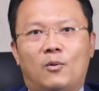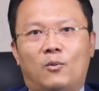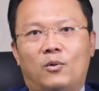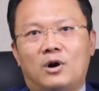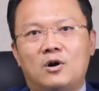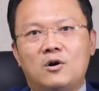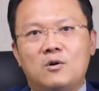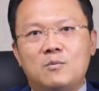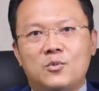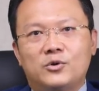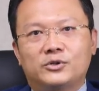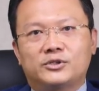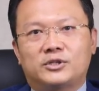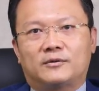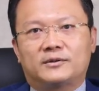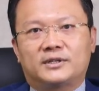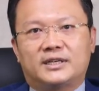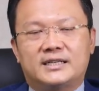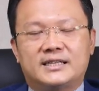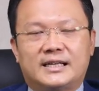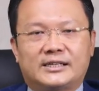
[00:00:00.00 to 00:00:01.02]
While most
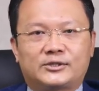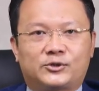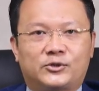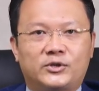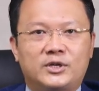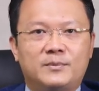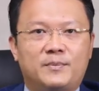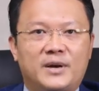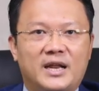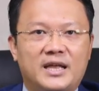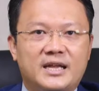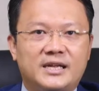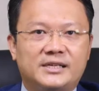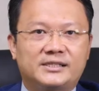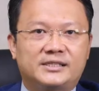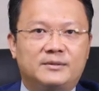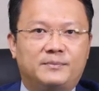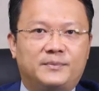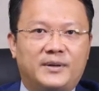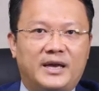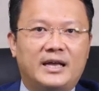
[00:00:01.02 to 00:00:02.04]
of the industry players
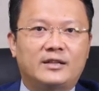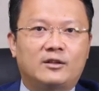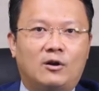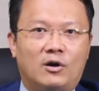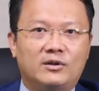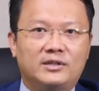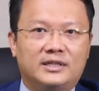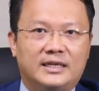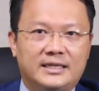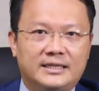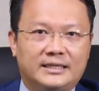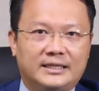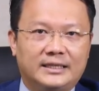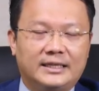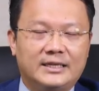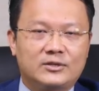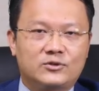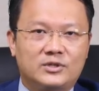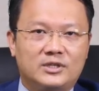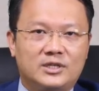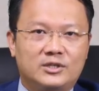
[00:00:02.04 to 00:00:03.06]
depend on
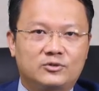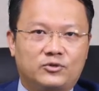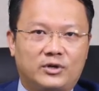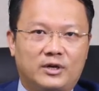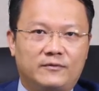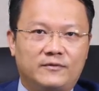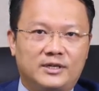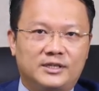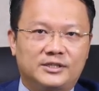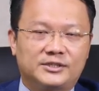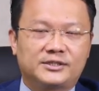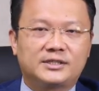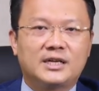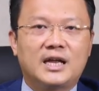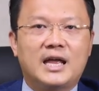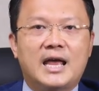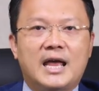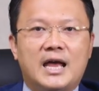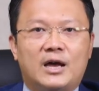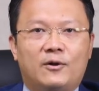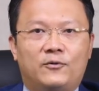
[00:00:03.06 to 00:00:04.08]
international travelers,
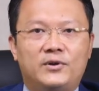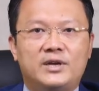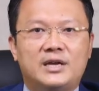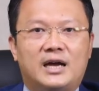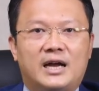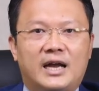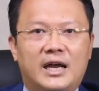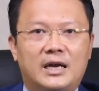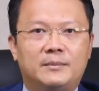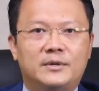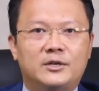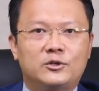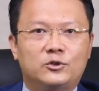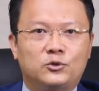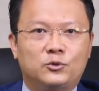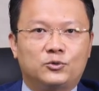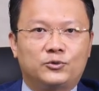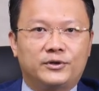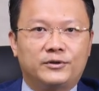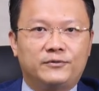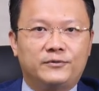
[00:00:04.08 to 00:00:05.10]
we are able
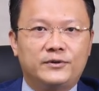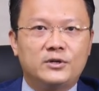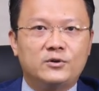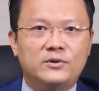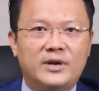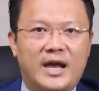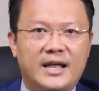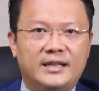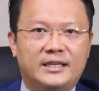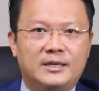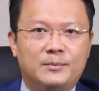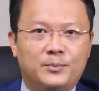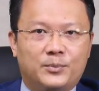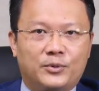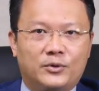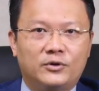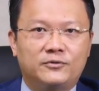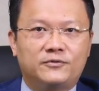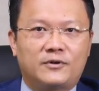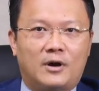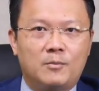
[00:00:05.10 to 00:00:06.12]
to review and
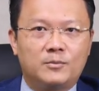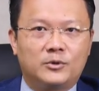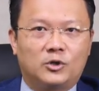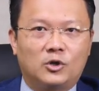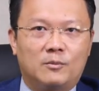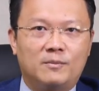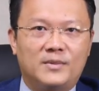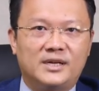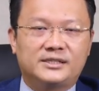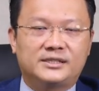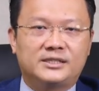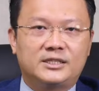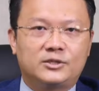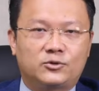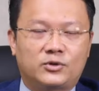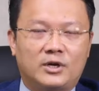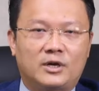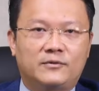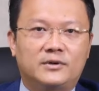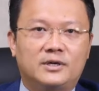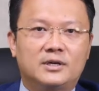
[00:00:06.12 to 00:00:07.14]
improve on domestic
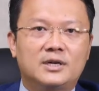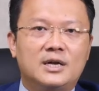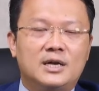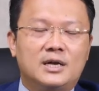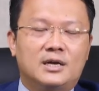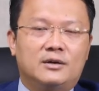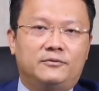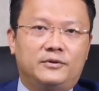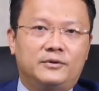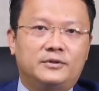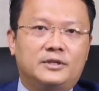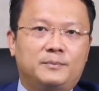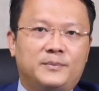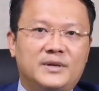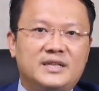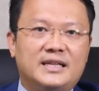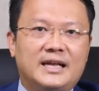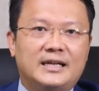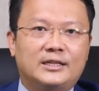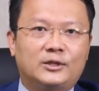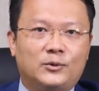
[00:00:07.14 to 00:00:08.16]
travel with the
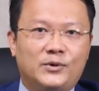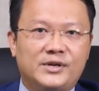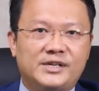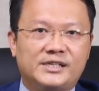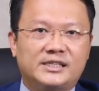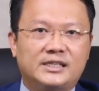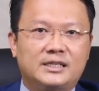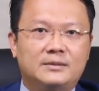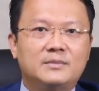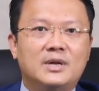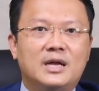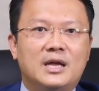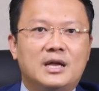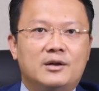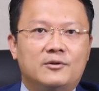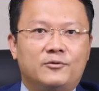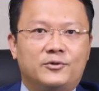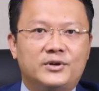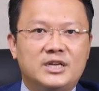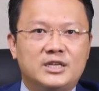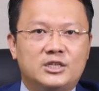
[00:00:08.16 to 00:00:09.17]
Penang Tourism
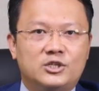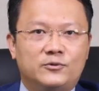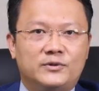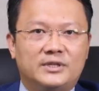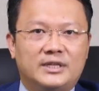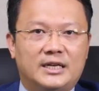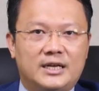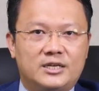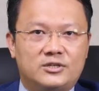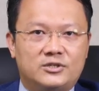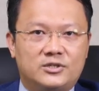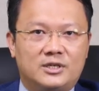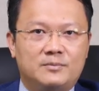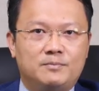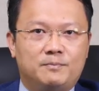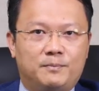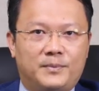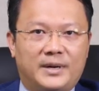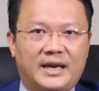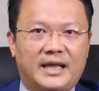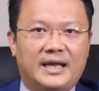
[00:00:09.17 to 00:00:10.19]

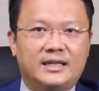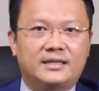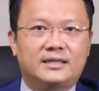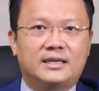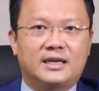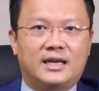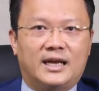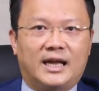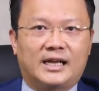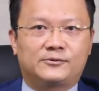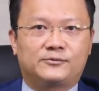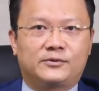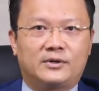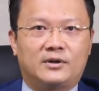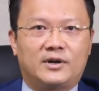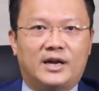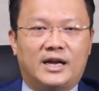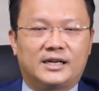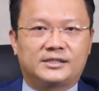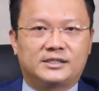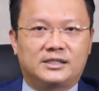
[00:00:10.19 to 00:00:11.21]
Rejuvenation Plan as
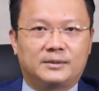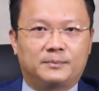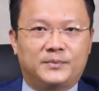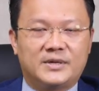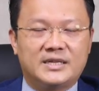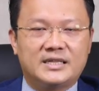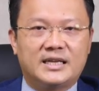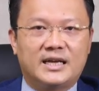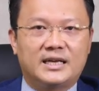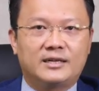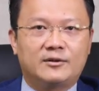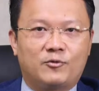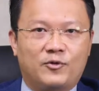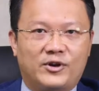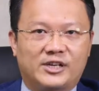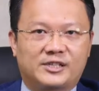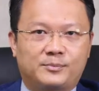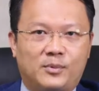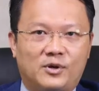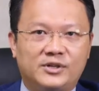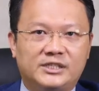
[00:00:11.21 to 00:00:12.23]
well as the Penang
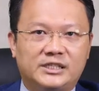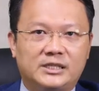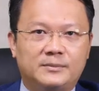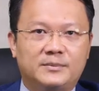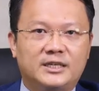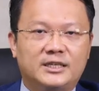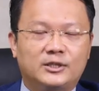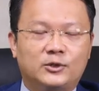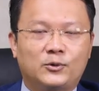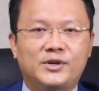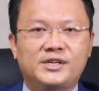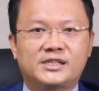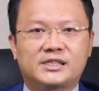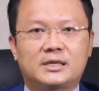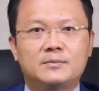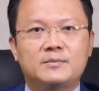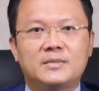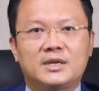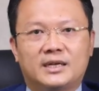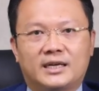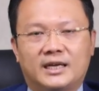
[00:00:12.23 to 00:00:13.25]
Responsible
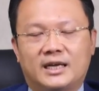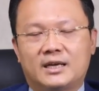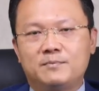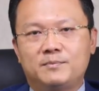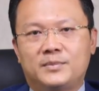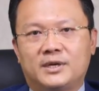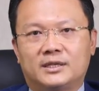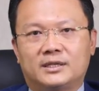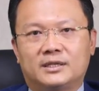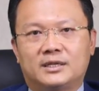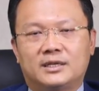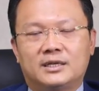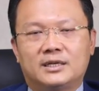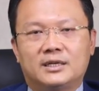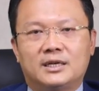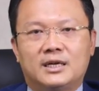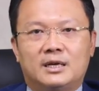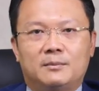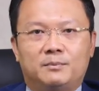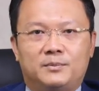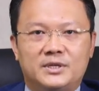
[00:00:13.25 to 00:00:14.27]
Tourism Campaign.
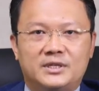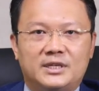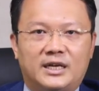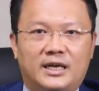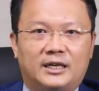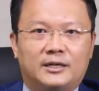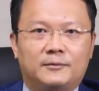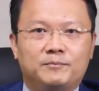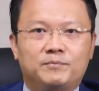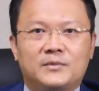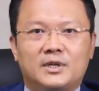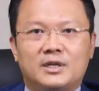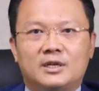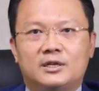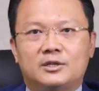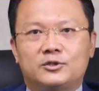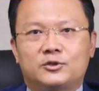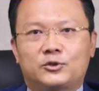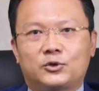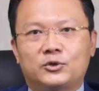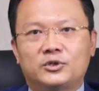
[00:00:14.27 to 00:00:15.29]
Penang,
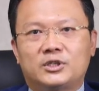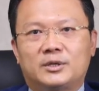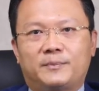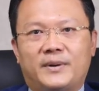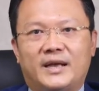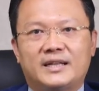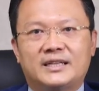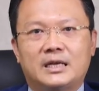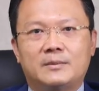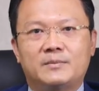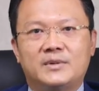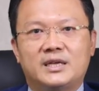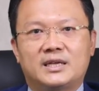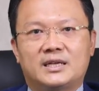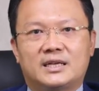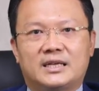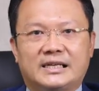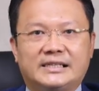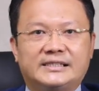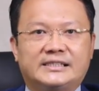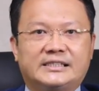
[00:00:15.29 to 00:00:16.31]
through the
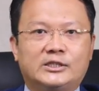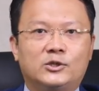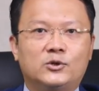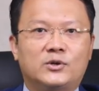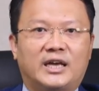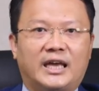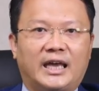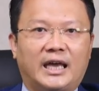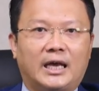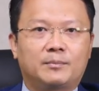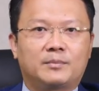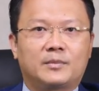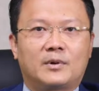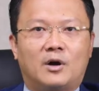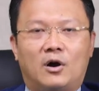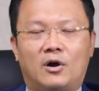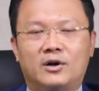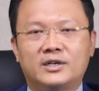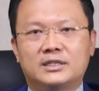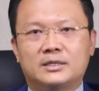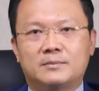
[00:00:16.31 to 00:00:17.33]
pandemic, is still kept
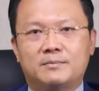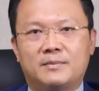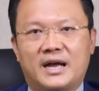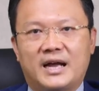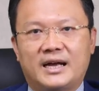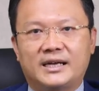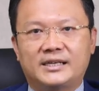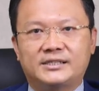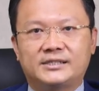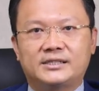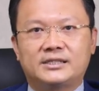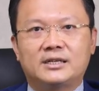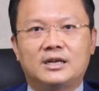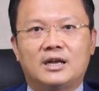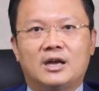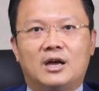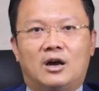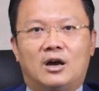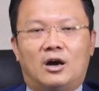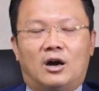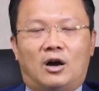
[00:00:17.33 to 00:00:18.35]
on the minds
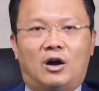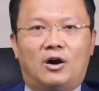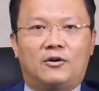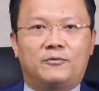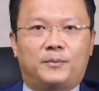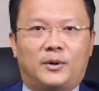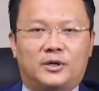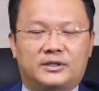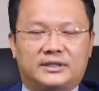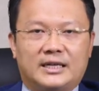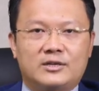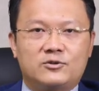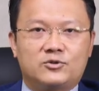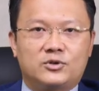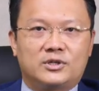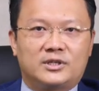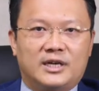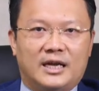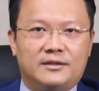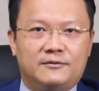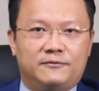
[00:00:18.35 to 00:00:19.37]
of
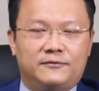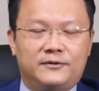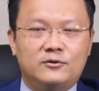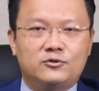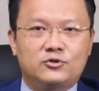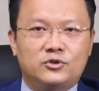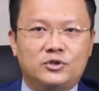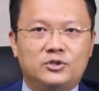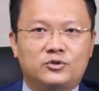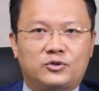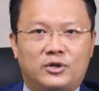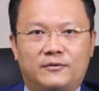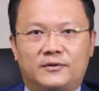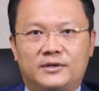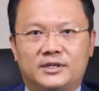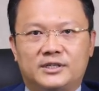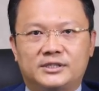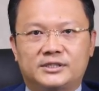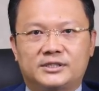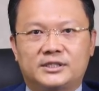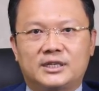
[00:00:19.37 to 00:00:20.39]
potential and future
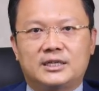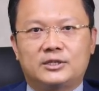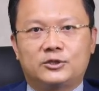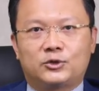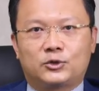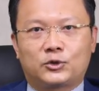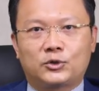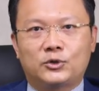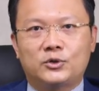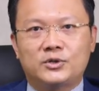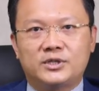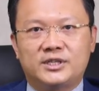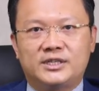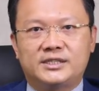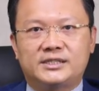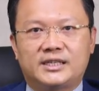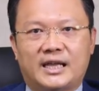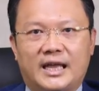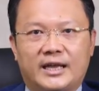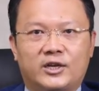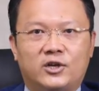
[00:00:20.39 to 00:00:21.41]
travelers through
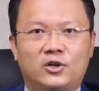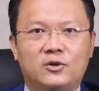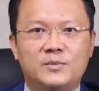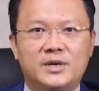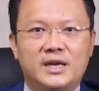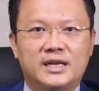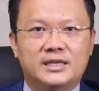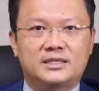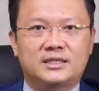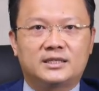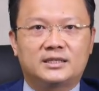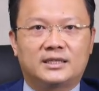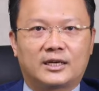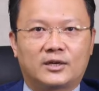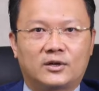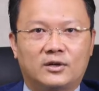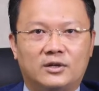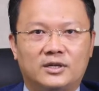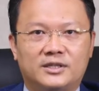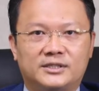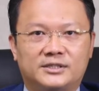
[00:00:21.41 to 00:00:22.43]
these accumulated
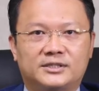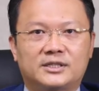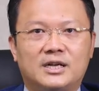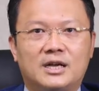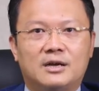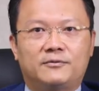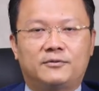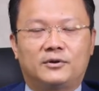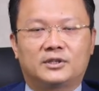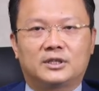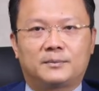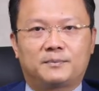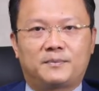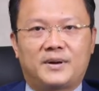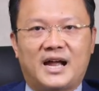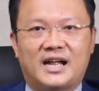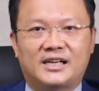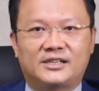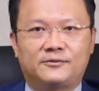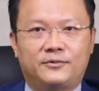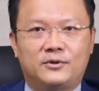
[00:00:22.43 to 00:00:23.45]
accolades for the
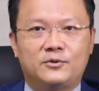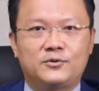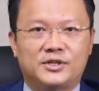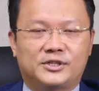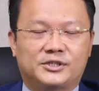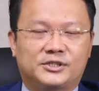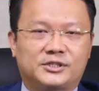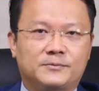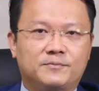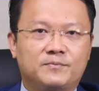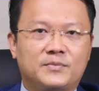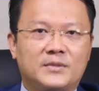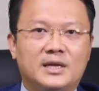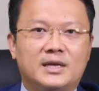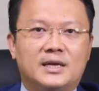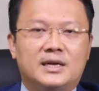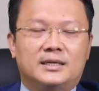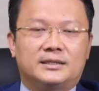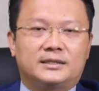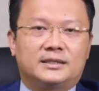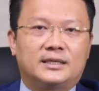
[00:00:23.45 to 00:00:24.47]
past few years.
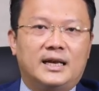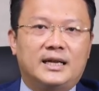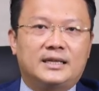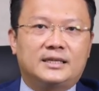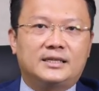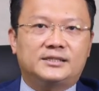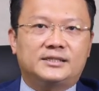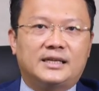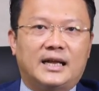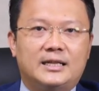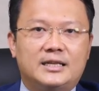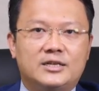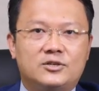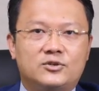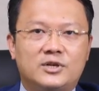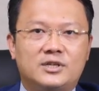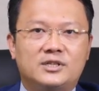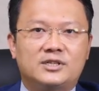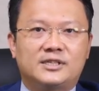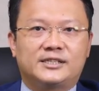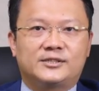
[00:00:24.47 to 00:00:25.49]
The latest
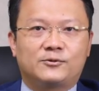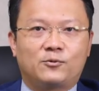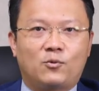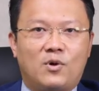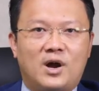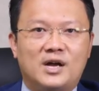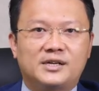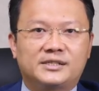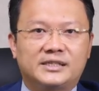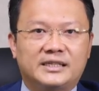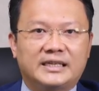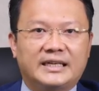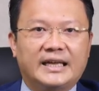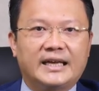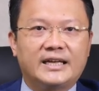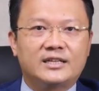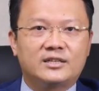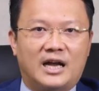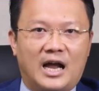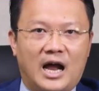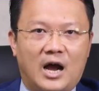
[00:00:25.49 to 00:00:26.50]
edition is once
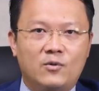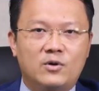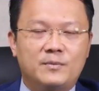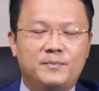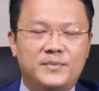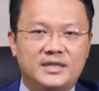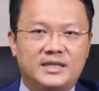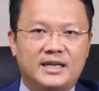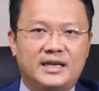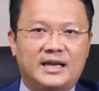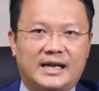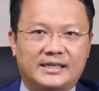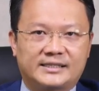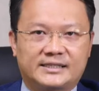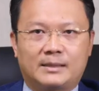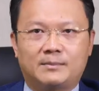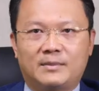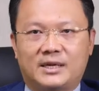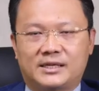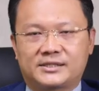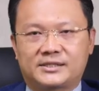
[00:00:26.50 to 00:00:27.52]
again our Penang
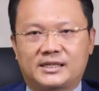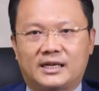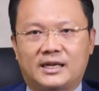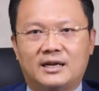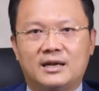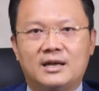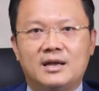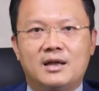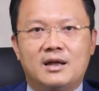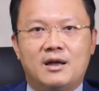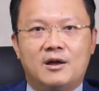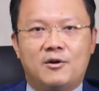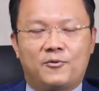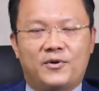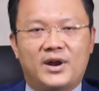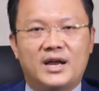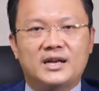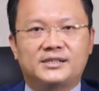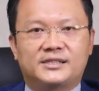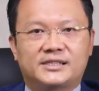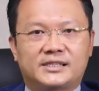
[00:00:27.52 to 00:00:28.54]
Asam Laksa,
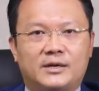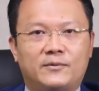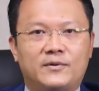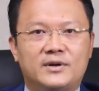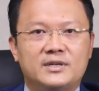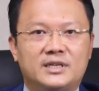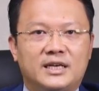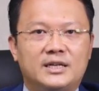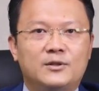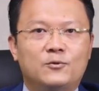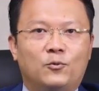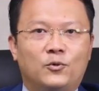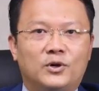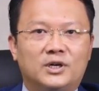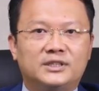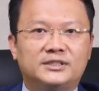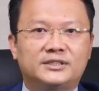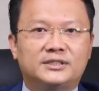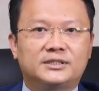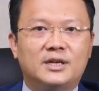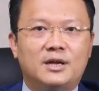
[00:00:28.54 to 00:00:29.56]
ranked 7 in
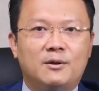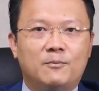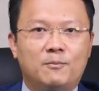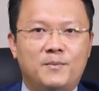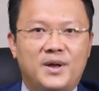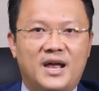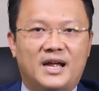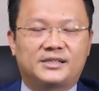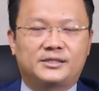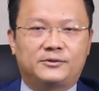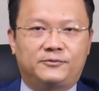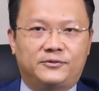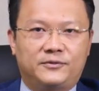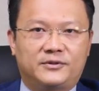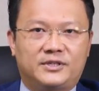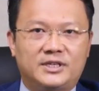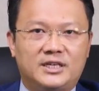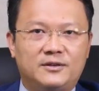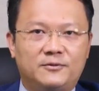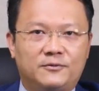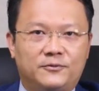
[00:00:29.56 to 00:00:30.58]
world's best
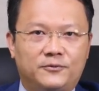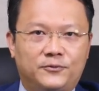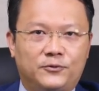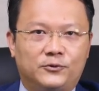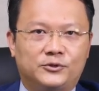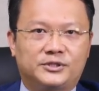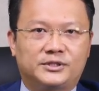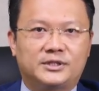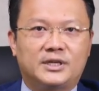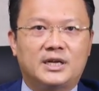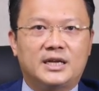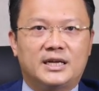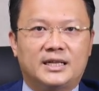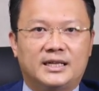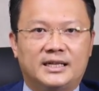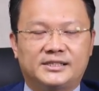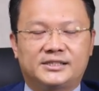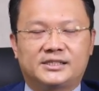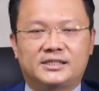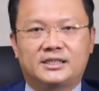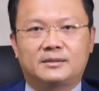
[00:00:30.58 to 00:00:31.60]
50 foods
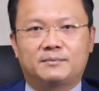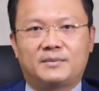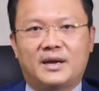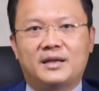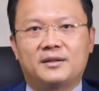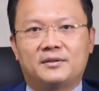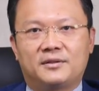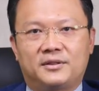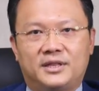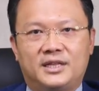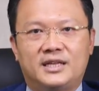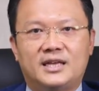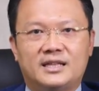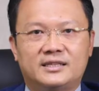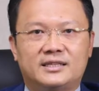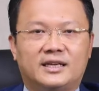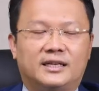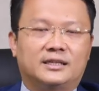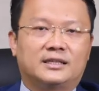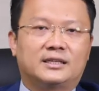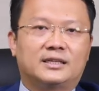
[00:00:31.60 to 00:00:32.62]
listed by
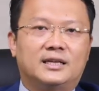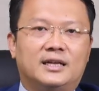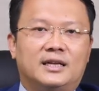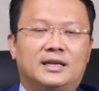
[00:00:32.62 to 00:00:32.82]
CNN.